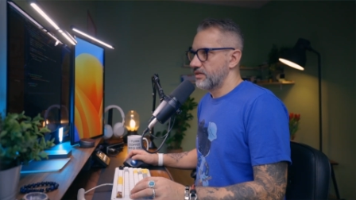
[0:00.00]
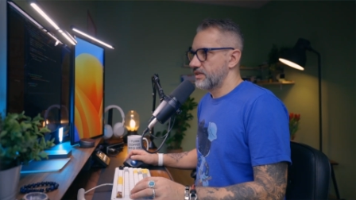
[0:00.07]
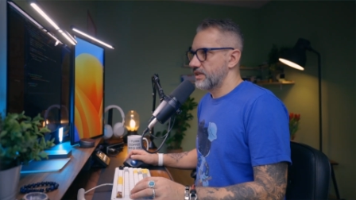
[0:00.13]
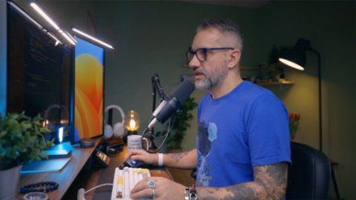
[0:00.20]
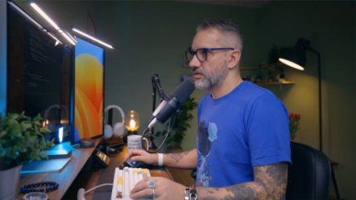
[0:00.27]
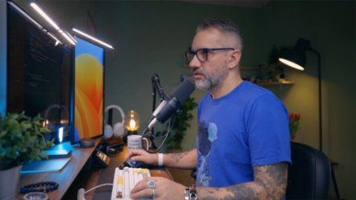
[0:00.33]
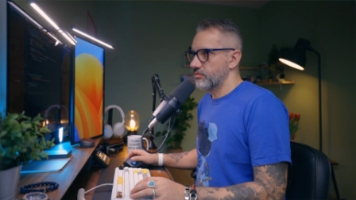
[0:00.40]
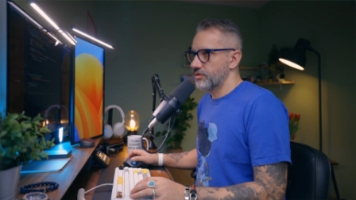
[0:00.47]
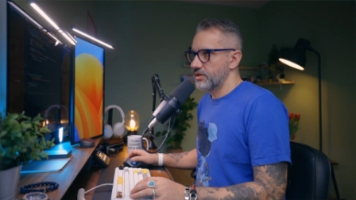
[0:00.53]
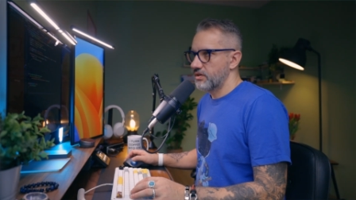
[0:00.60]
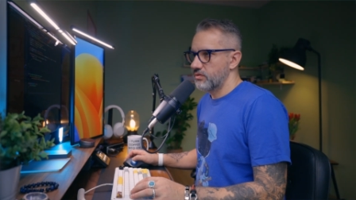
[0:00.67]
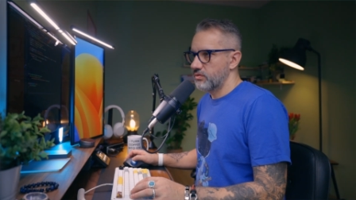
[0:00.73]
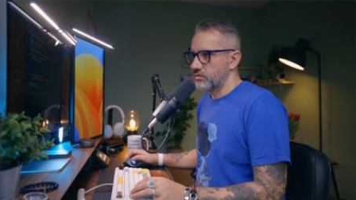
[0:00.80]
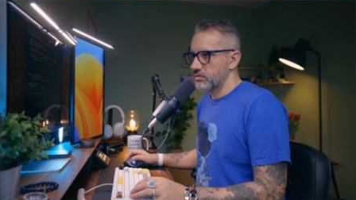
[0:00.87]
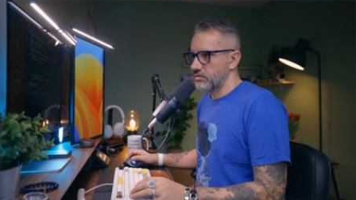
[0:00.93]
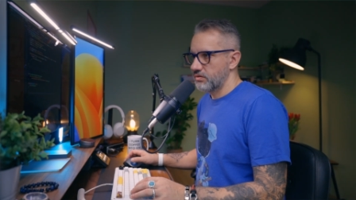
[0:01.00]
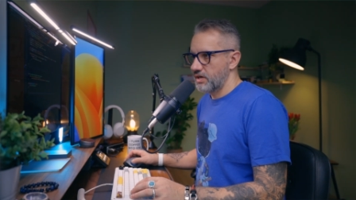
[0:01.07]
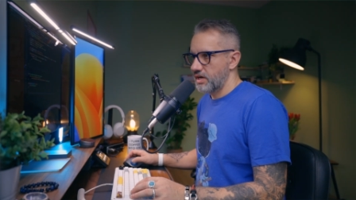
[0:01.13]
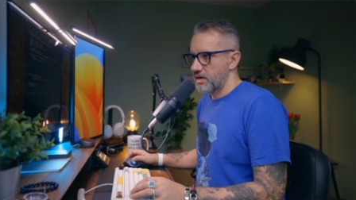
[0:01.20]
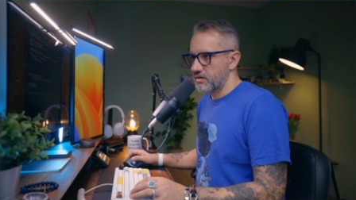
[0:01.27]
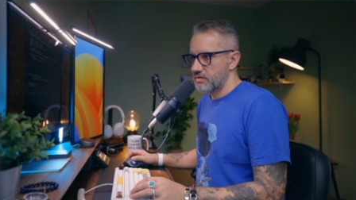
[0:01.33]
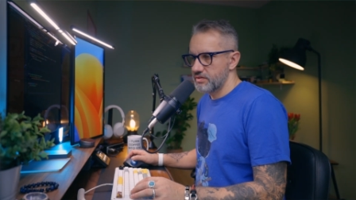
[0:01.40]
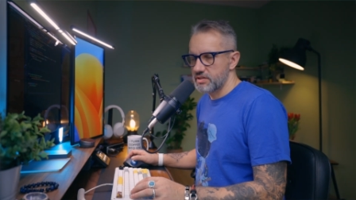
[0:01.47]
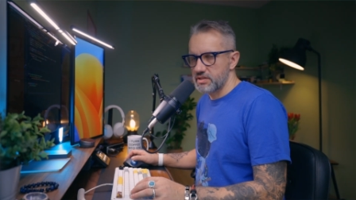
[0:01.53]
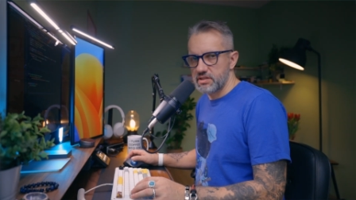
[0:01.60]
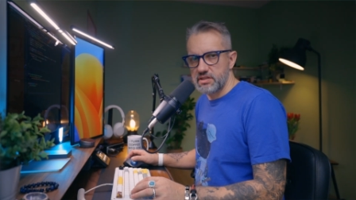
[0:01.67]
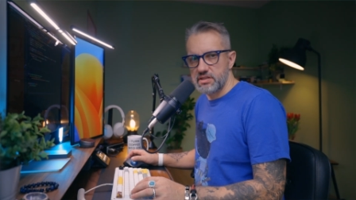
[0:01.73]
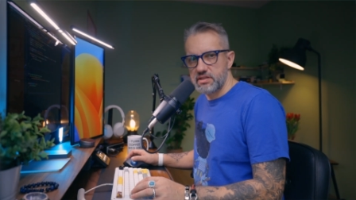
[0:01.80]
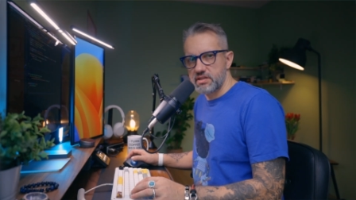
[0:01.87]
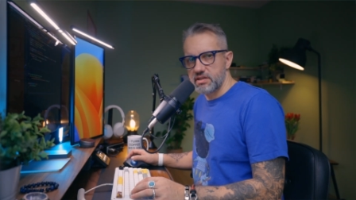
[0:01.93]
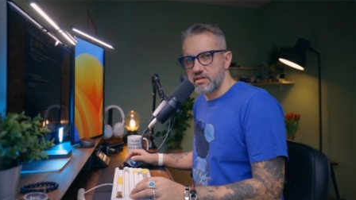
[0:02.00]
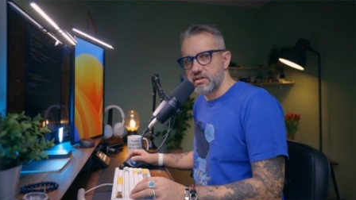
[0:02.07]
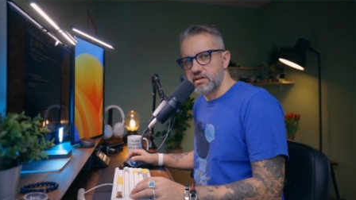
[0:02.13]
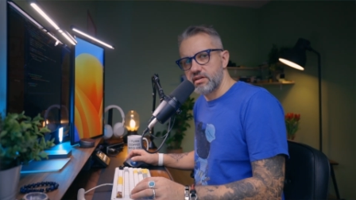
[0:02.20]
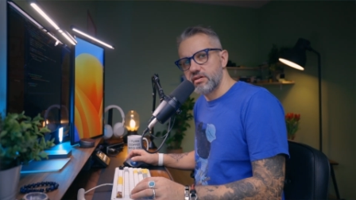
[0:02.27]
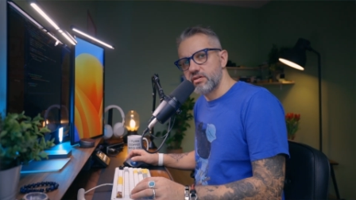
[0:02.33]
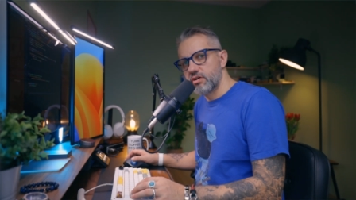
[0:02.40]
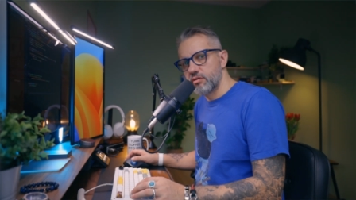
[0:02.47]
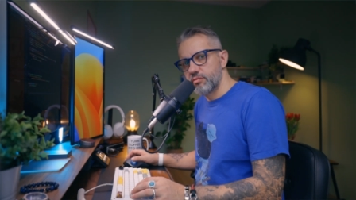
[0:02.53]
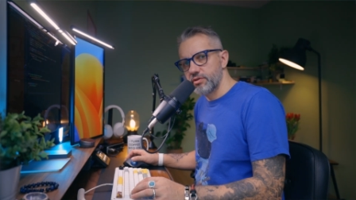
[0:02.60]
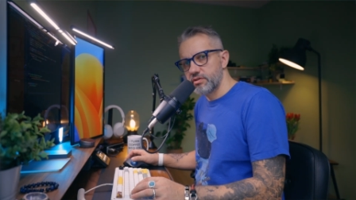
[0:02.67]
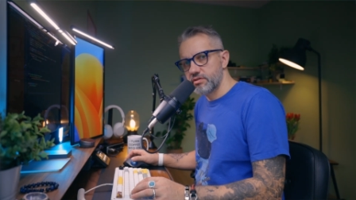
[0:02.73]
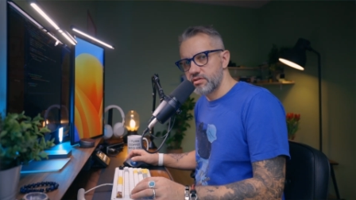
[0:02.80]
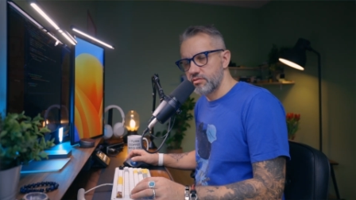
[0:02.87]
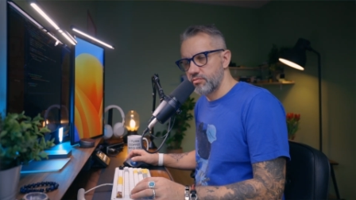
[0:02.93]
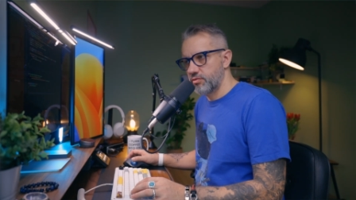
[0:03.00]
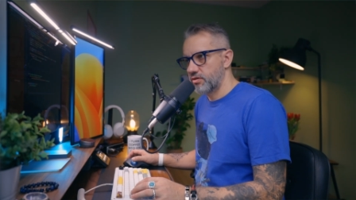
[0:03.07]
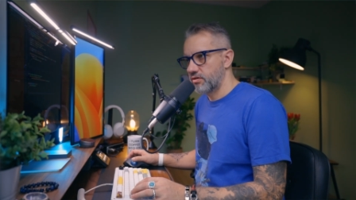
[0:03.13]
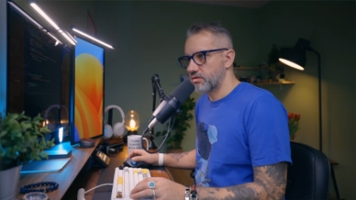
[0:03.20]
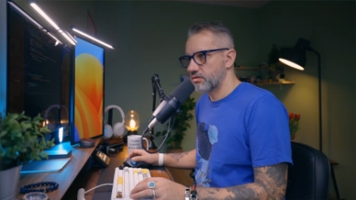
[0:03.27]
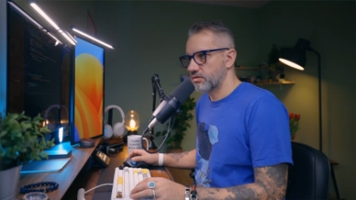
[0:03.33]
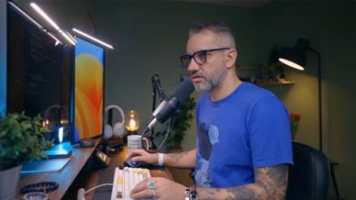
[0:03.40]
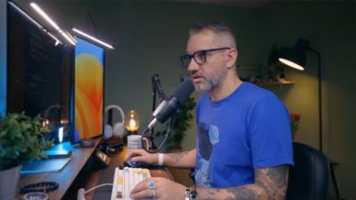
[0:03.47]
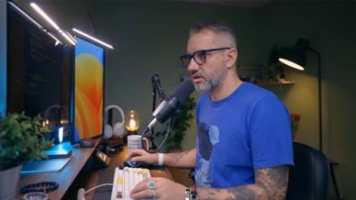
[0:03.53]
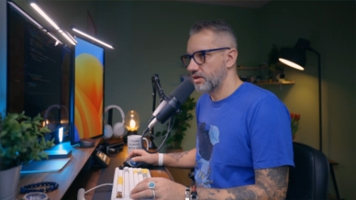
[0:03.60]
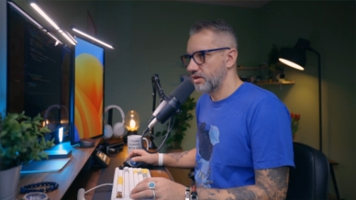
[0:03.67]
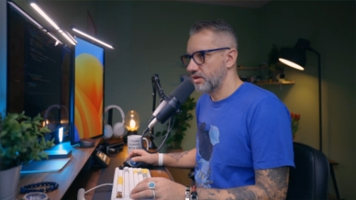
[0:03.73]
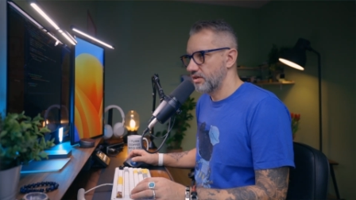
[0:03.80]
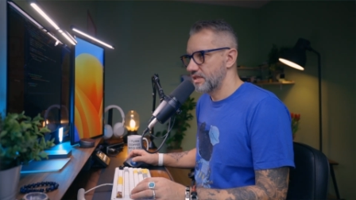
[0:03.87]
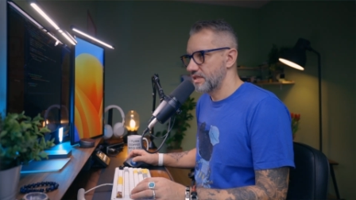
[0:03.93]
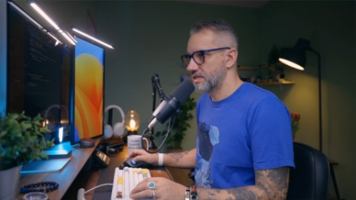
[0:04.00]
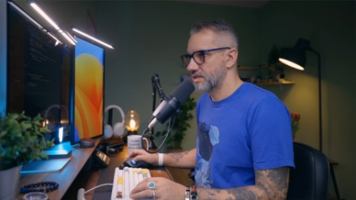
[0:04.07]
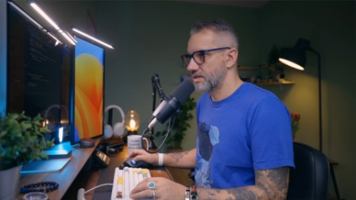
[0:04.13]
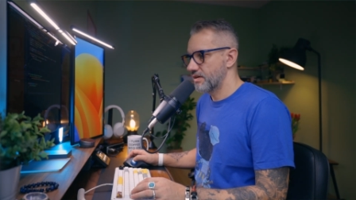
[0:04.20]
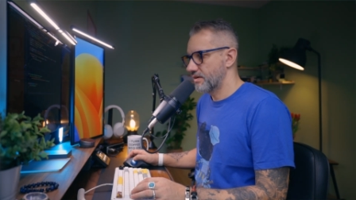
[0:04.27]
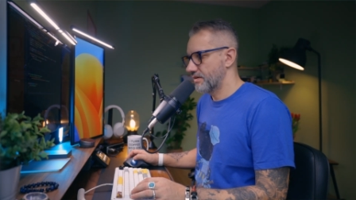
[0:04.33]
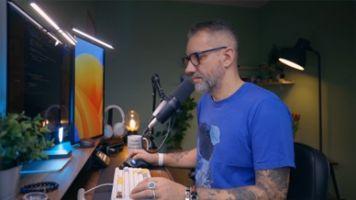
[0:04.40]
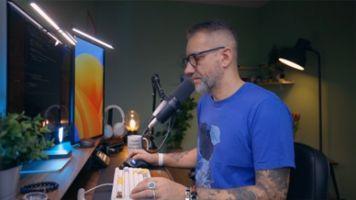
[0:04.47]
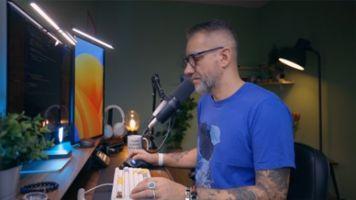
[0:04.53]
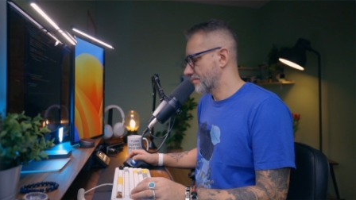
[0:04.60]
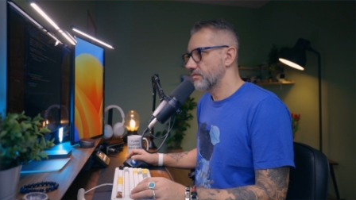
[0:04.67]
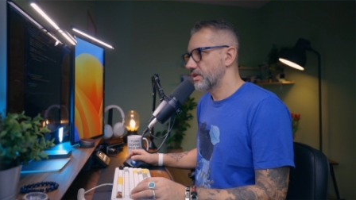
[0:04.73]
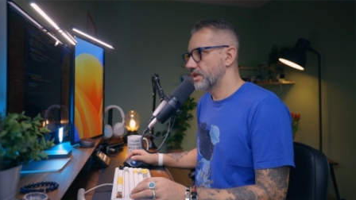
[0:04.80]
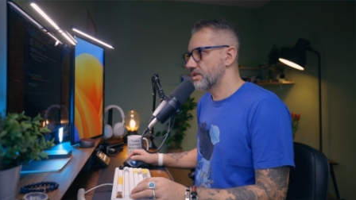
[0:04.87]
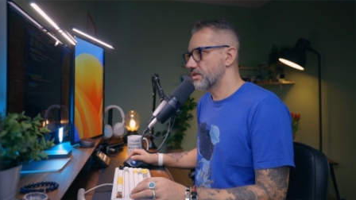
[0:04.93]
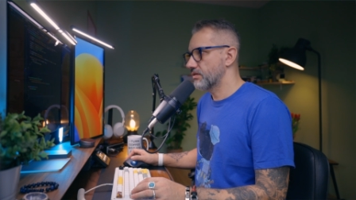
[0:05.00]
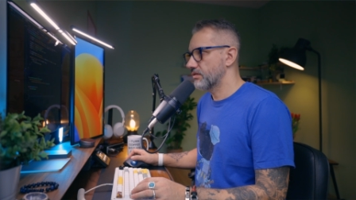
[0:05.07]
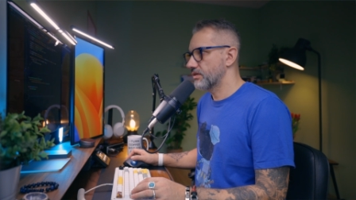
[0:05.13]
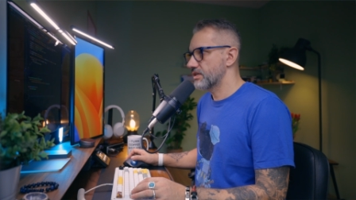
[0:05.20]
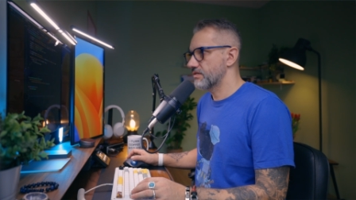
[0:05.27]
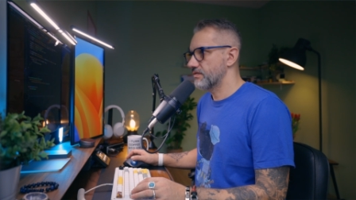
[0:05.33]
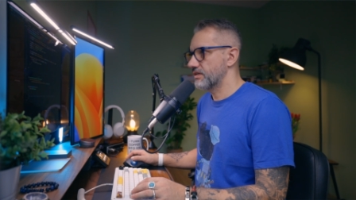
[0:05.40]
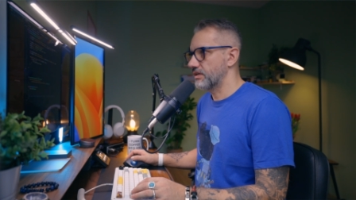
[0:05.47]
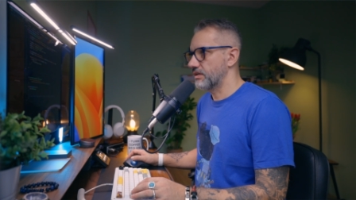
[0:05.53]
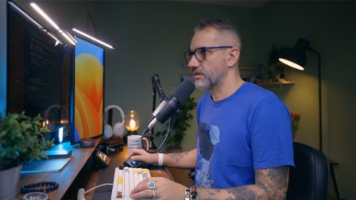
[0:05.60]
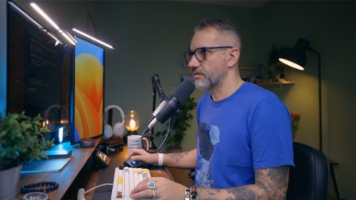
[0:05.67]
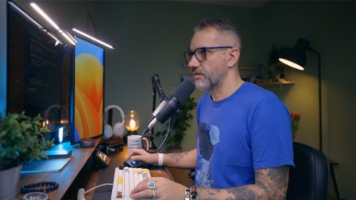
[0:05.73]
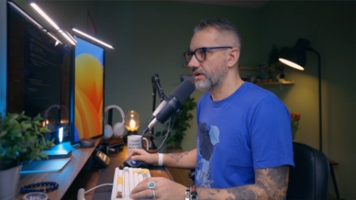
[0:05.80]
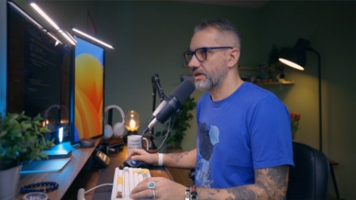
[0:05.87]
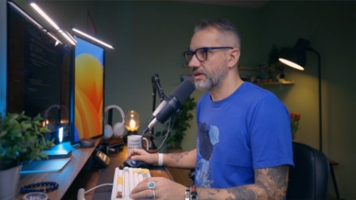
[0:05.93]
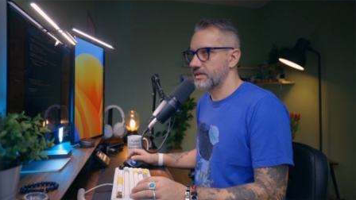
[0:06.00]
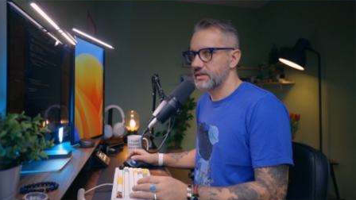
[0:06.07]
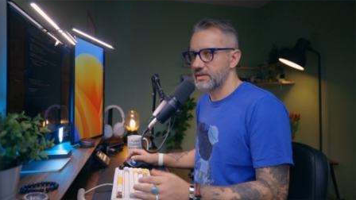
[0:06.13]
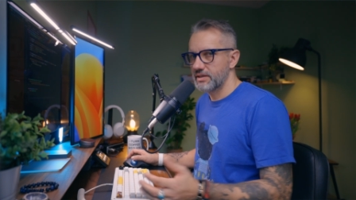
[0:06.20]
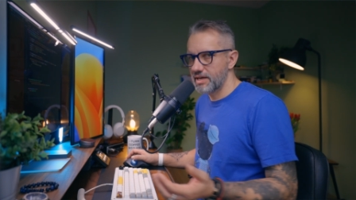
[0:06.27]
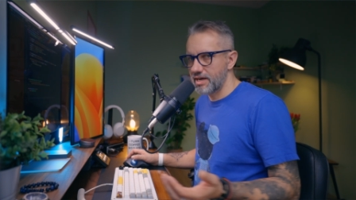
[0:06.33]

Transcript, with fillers: that could be cool to have this Copilot support in the Xcode as well, right?